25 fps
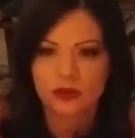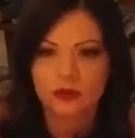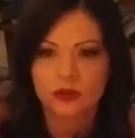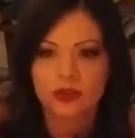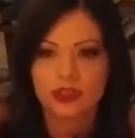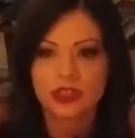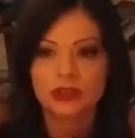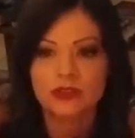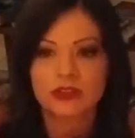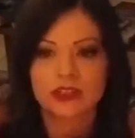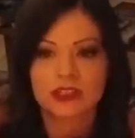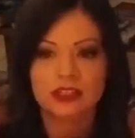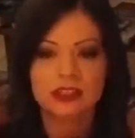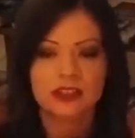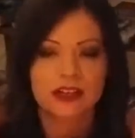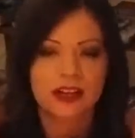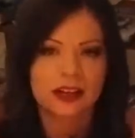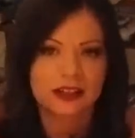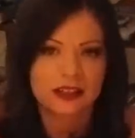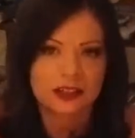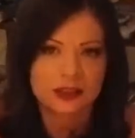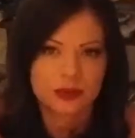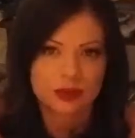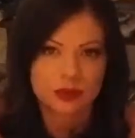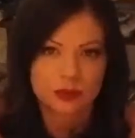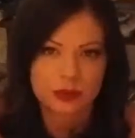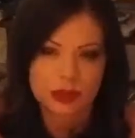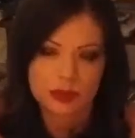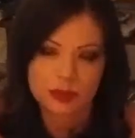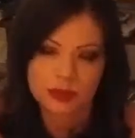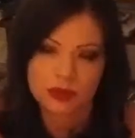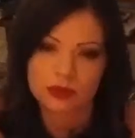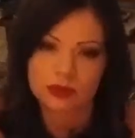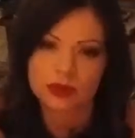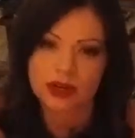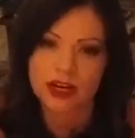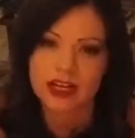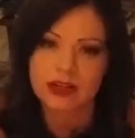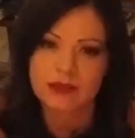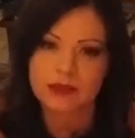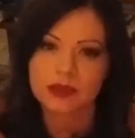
when you interact with people, right?